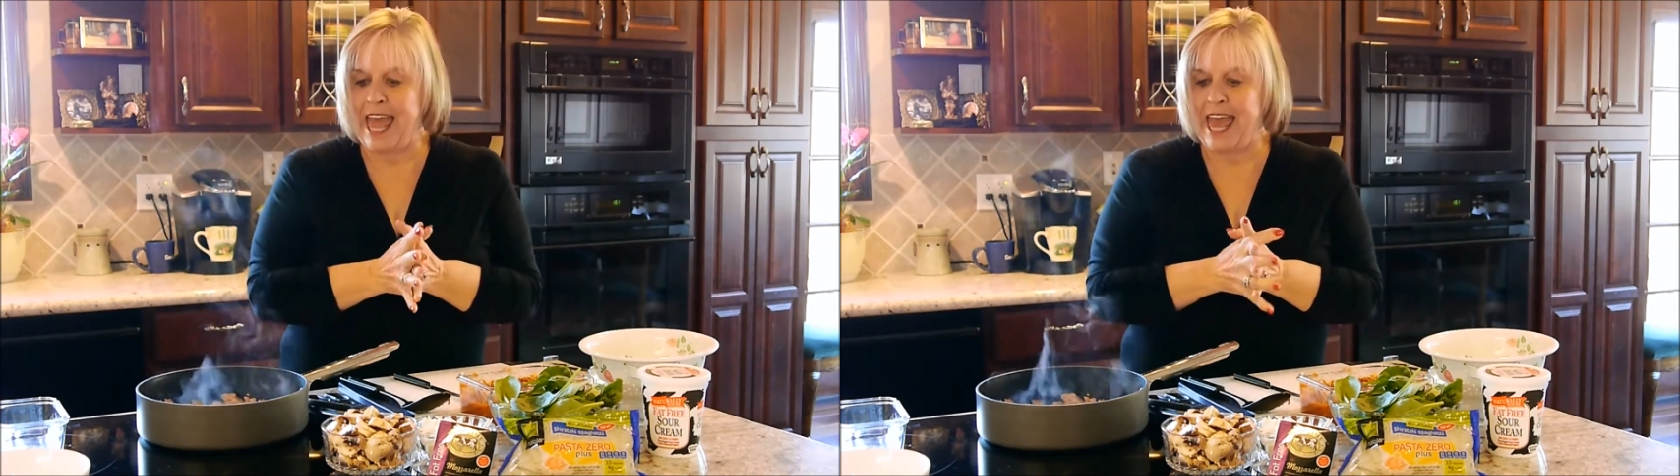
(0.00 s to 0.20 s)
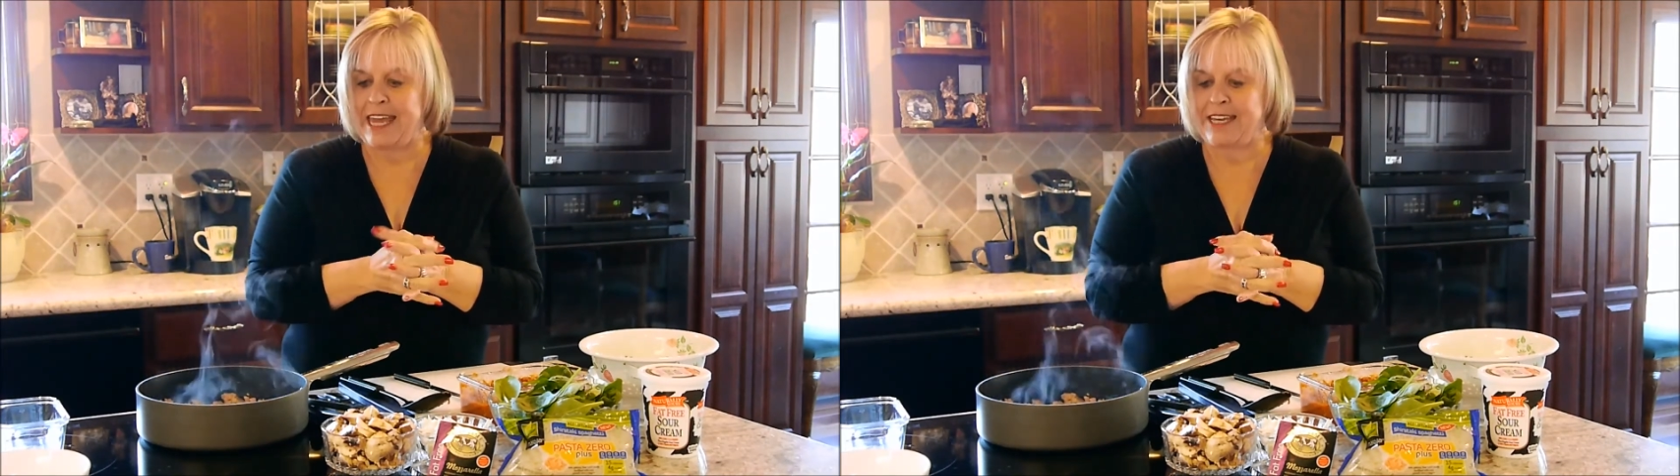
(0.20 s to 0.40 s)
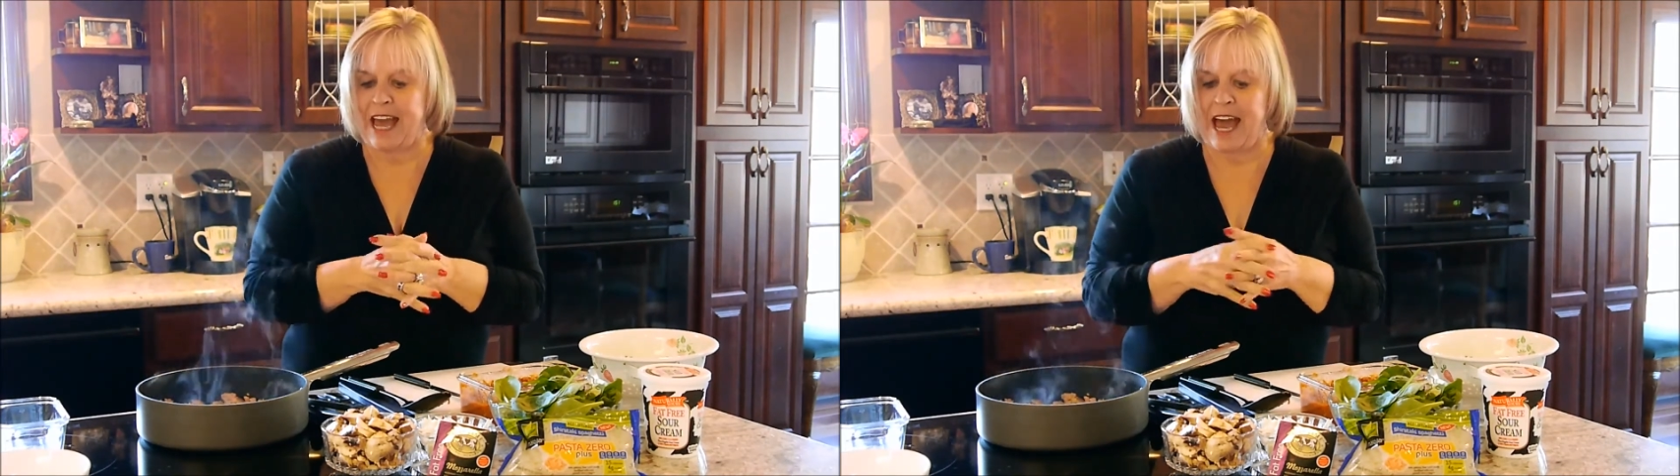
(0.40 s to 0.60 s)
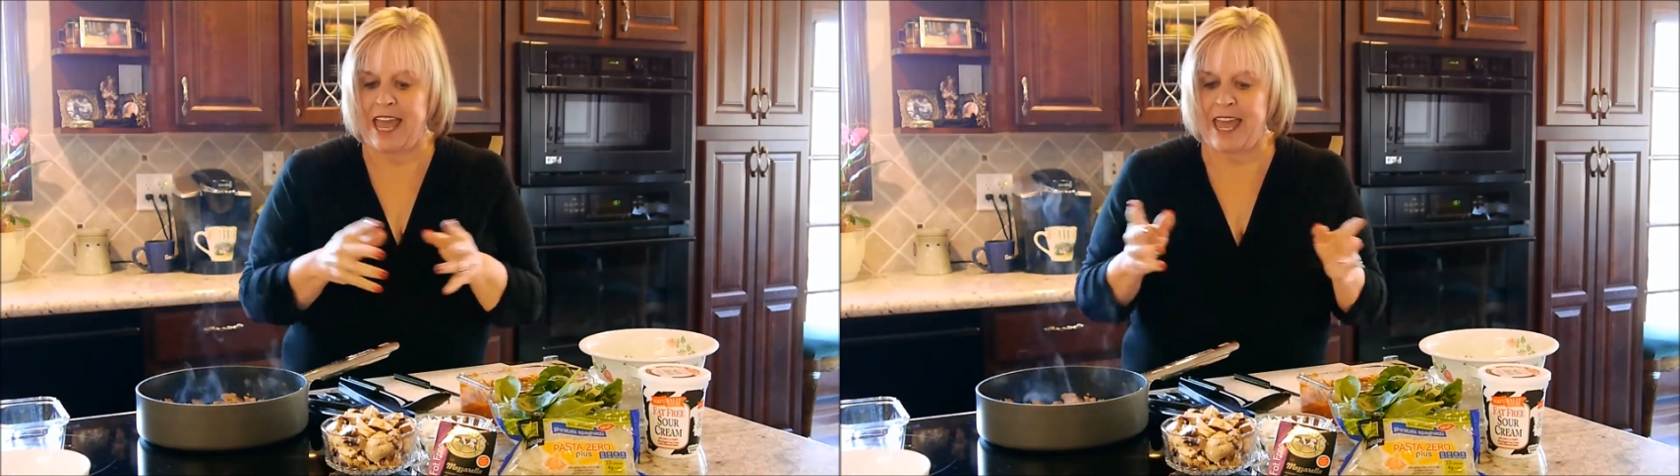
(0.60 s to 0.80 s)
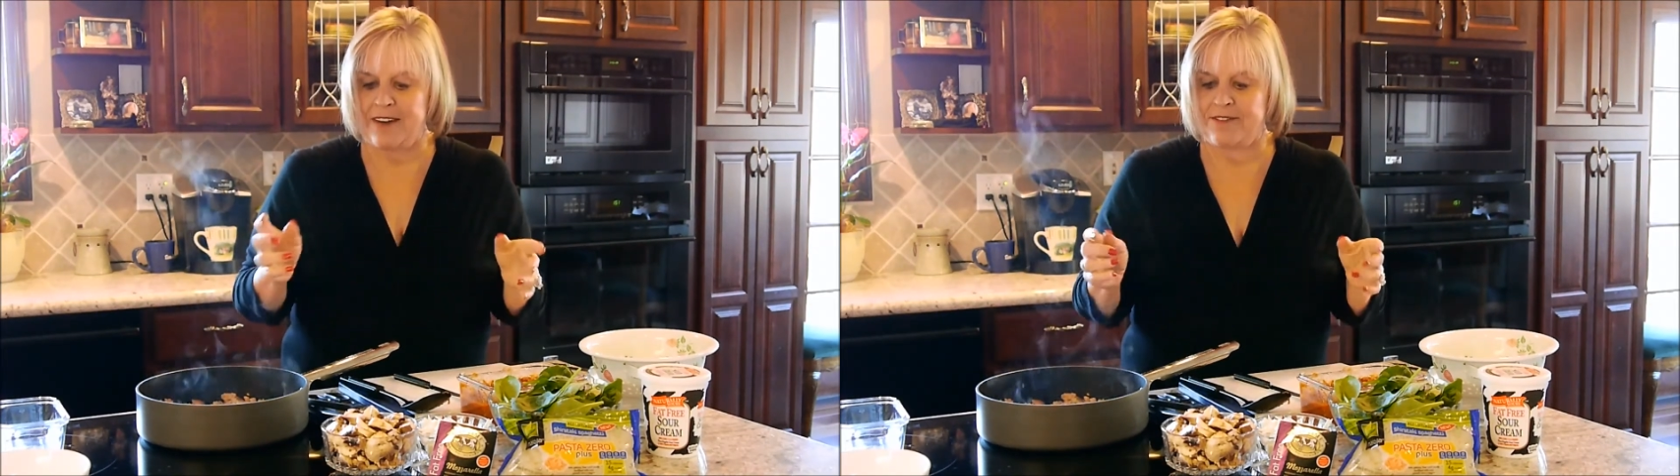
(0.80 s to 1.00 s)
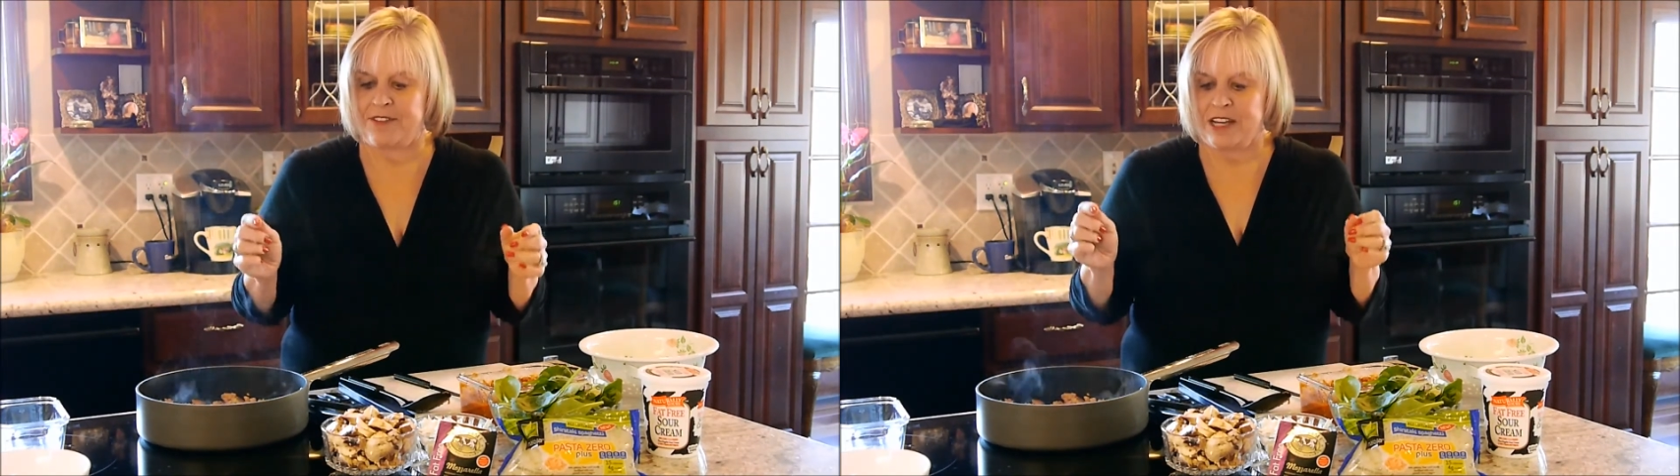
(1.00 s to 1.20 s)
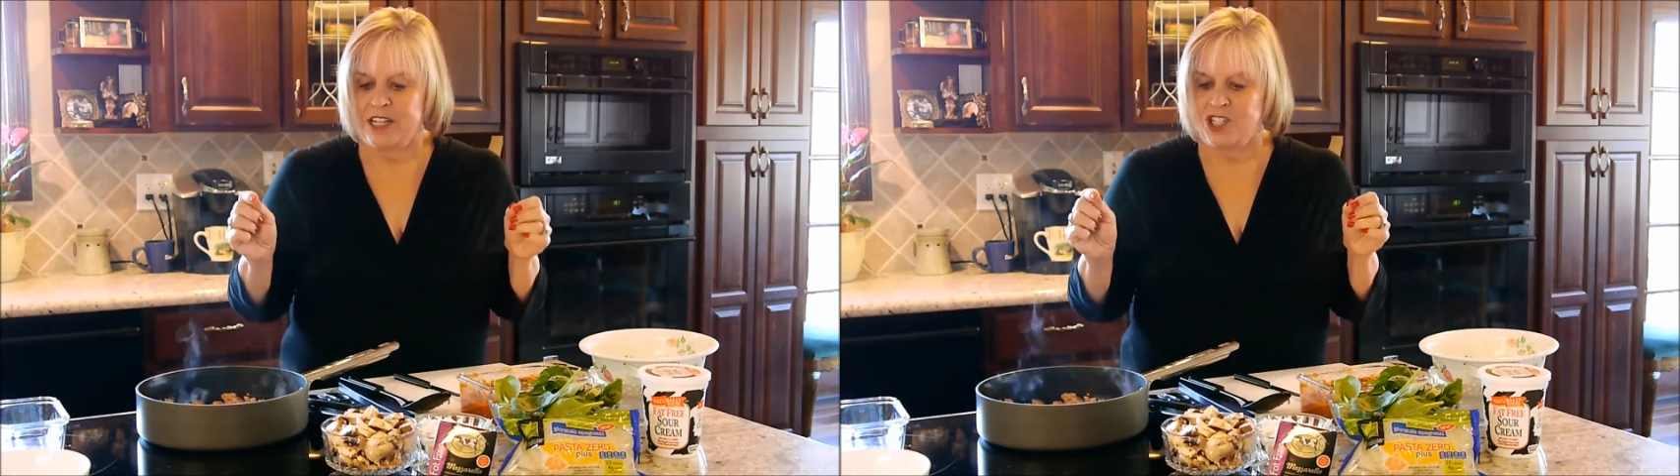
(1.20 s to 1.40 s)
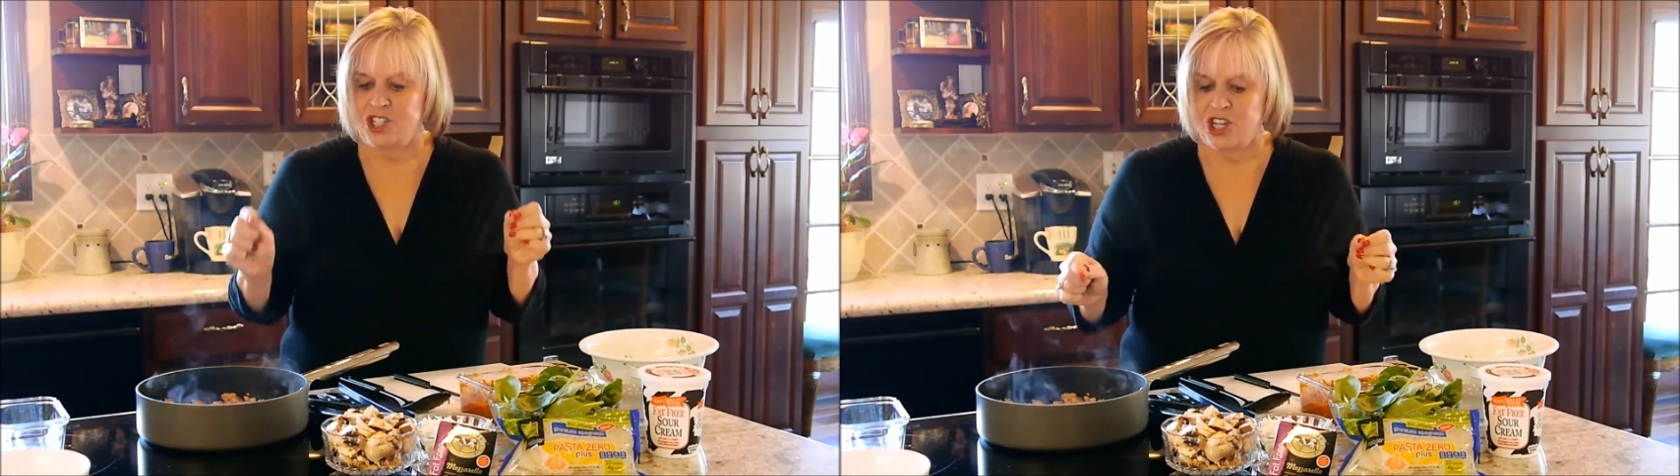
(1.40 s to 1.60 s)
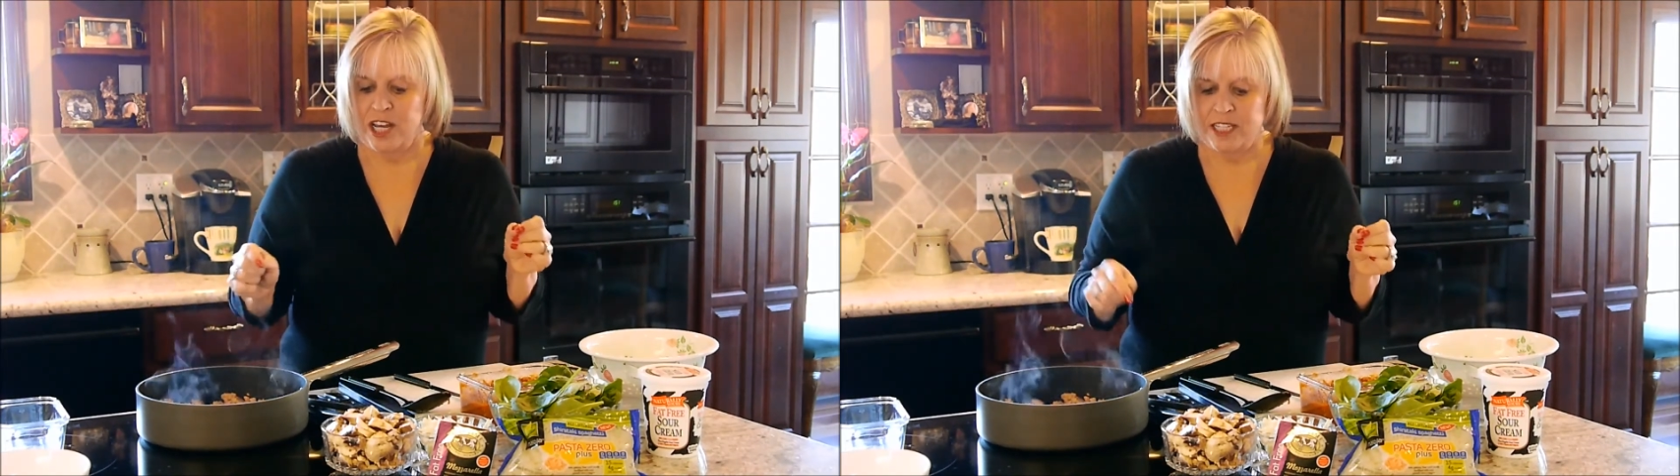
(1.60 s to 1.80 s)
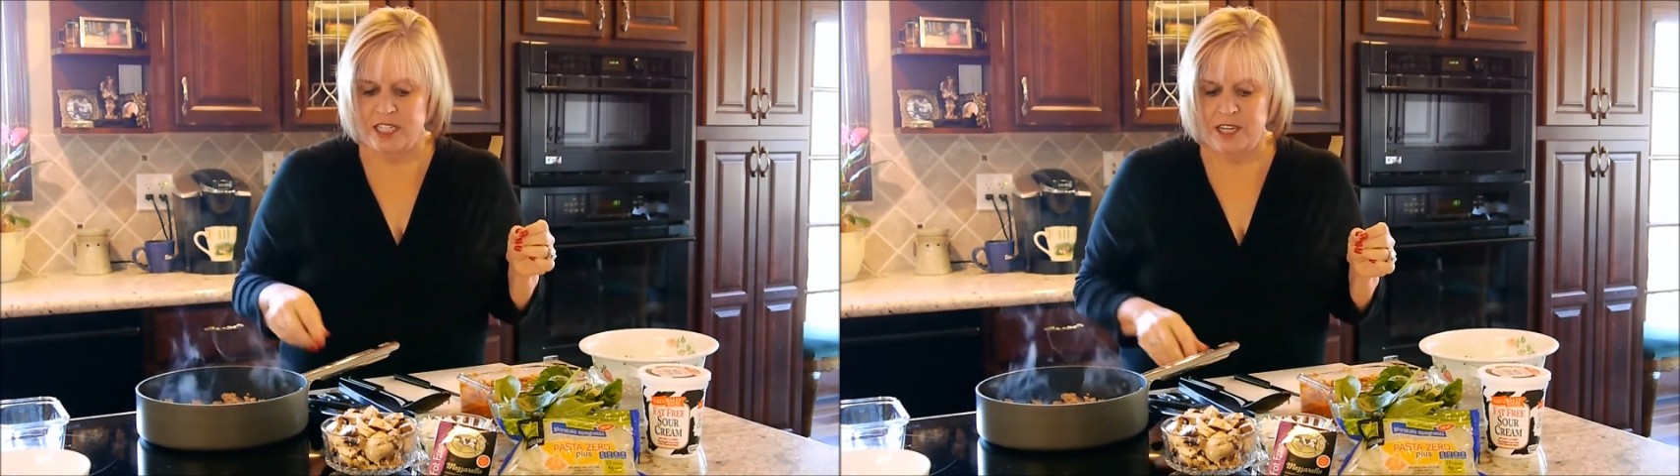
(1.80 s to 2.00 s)
and I have
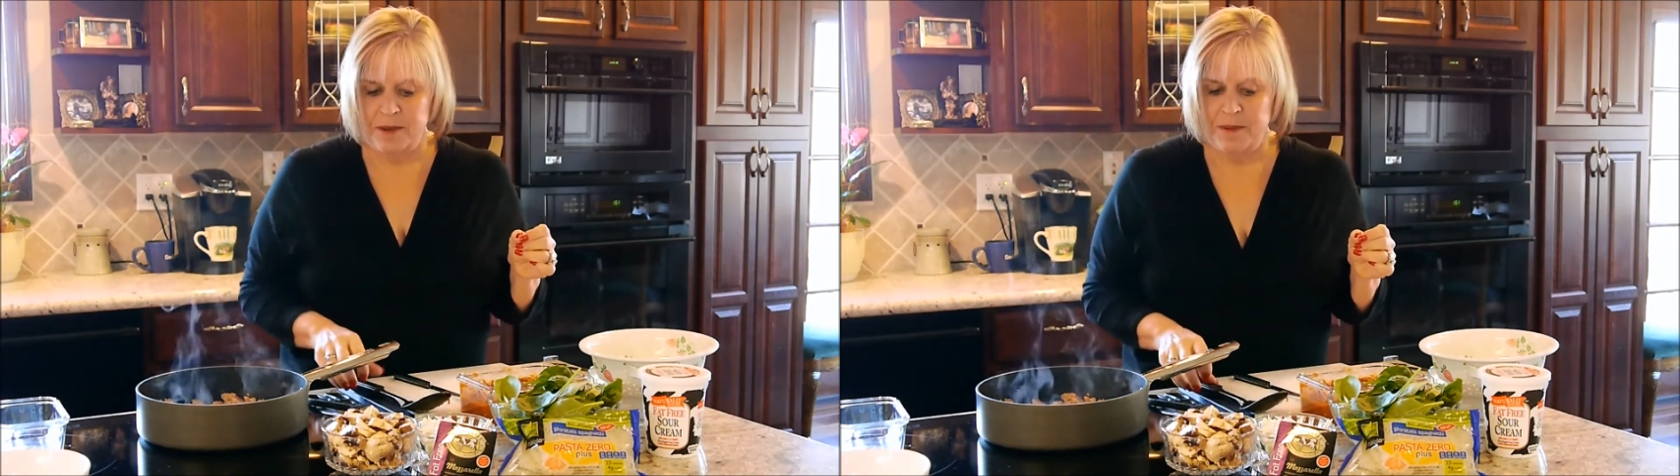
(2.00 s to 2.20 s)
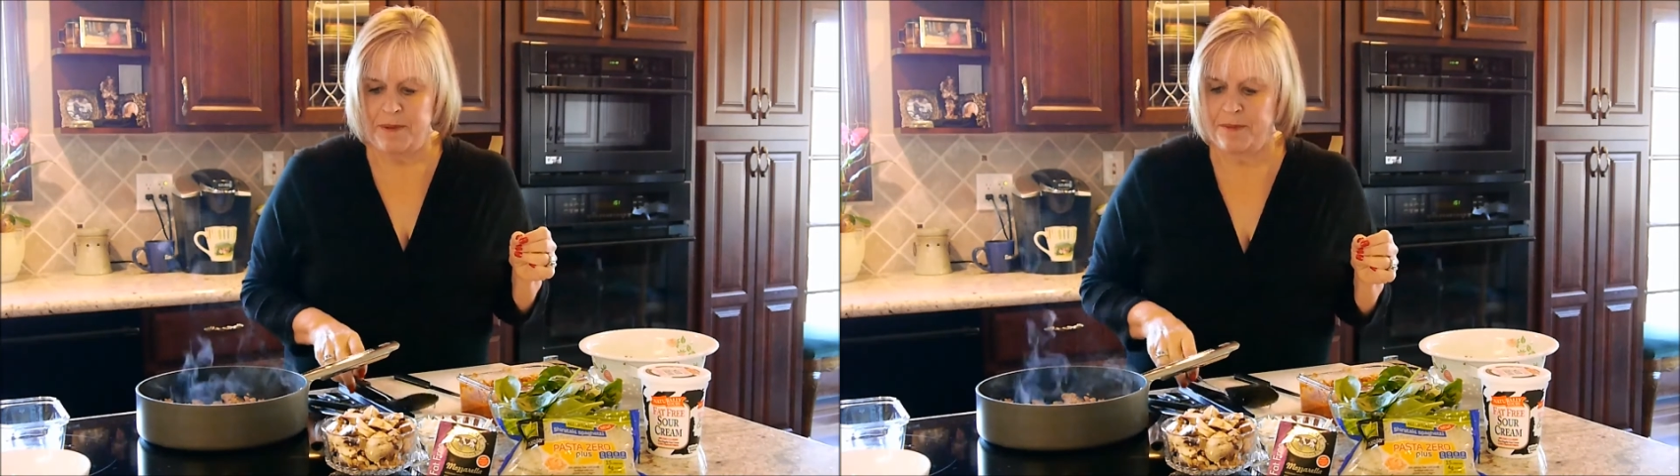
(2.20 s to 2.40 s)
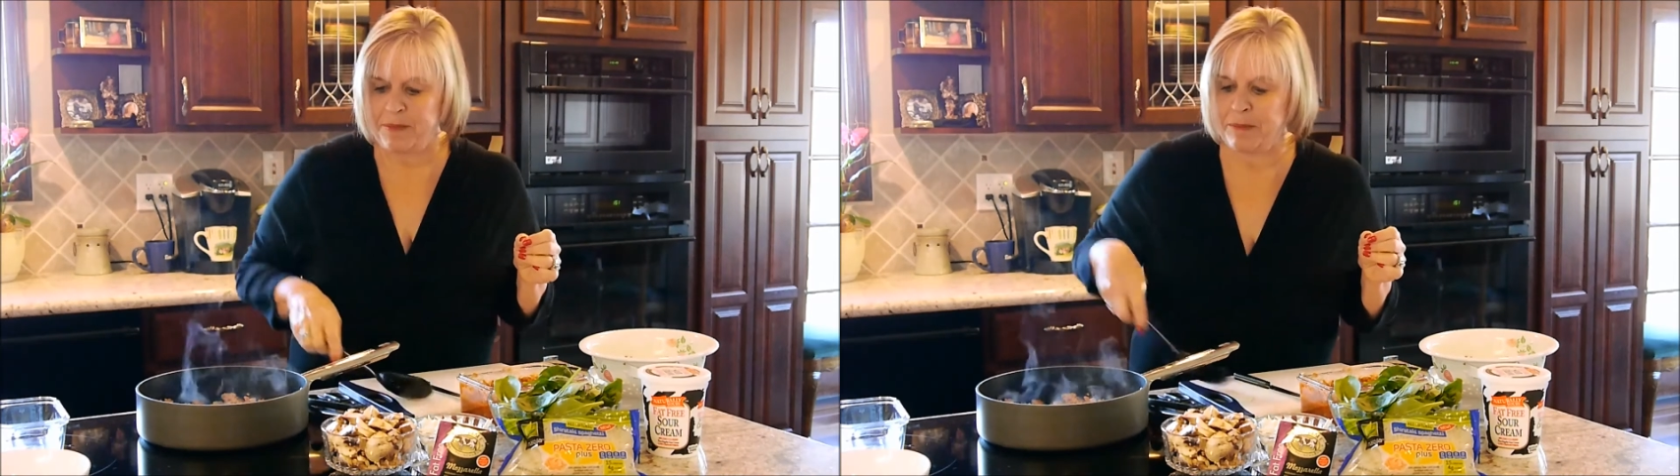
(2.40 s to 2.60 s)
just